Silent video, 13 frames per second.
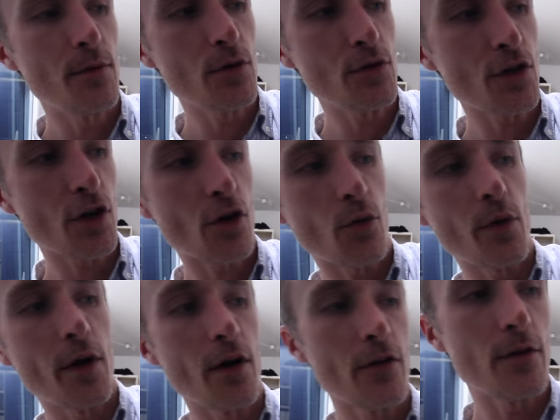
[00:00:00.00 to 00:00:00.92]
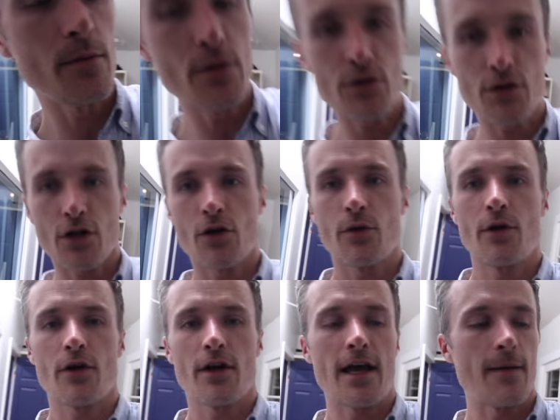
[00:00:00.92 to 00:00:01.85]
the music career, the music
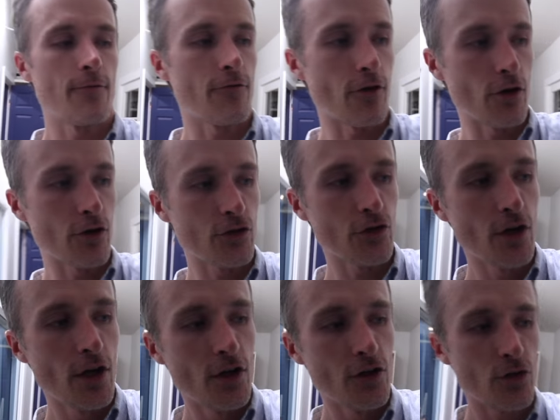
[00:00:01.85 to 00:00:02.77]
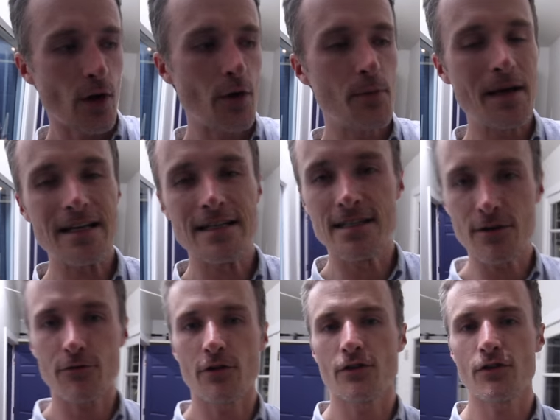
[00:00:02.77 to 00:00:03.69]
career came first. So I would make
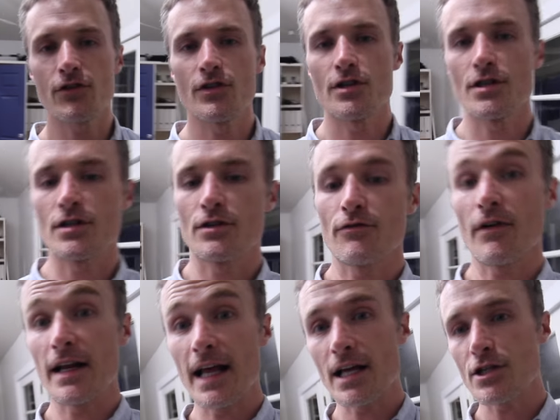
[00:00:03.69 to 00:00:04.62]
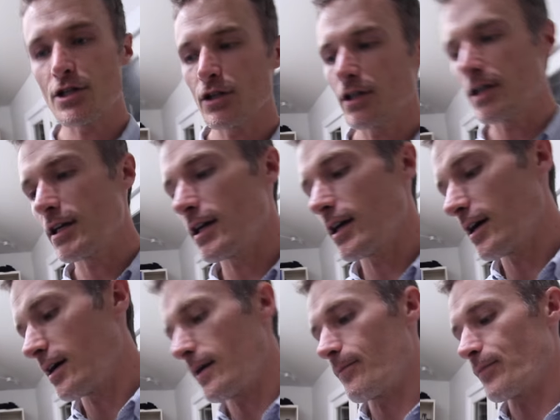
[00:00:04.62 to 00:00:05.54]
different decisions financially
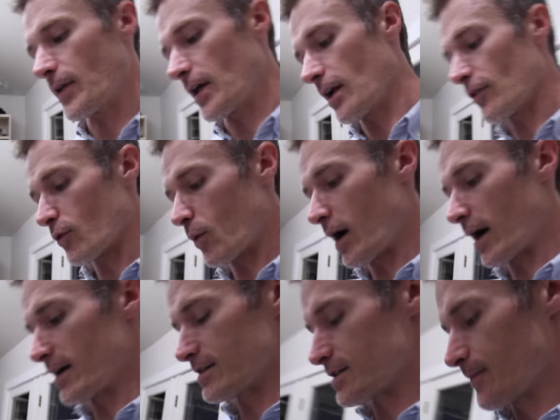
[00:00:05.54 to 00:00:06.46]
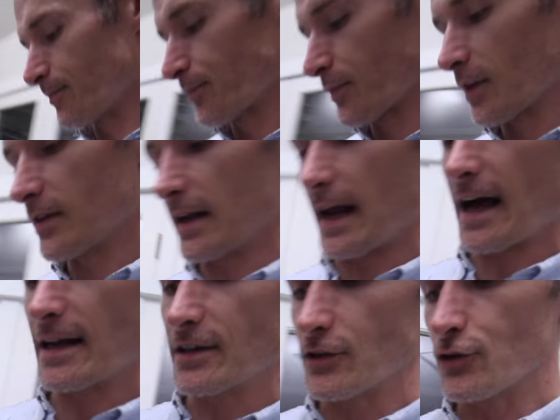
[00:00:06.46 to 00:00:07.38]
um, and otherwise that
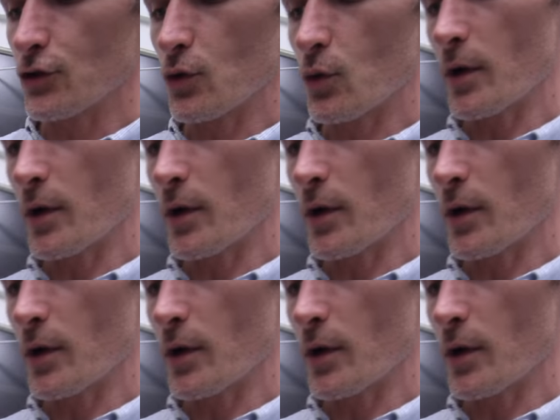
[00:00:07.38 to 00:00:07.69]
had to do